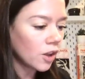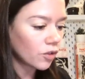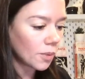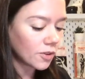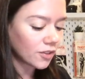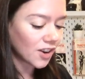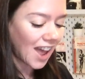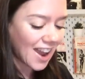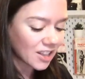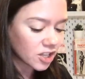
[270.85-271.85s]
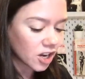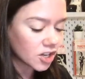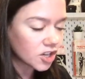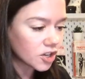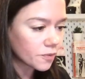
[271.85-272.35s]
So I'm just going to add a
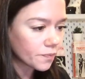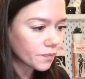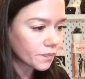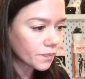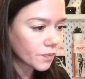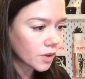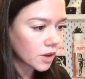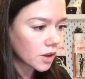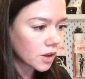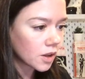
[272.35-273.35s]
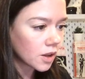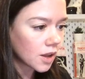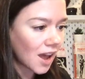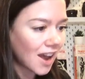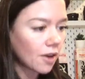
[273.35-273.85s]
touch,
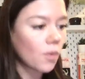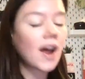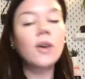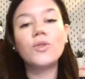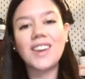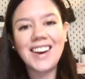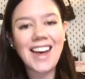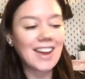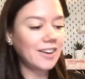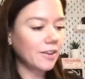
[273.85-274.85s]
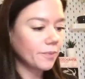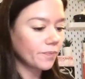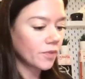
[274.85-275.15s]
add around 9.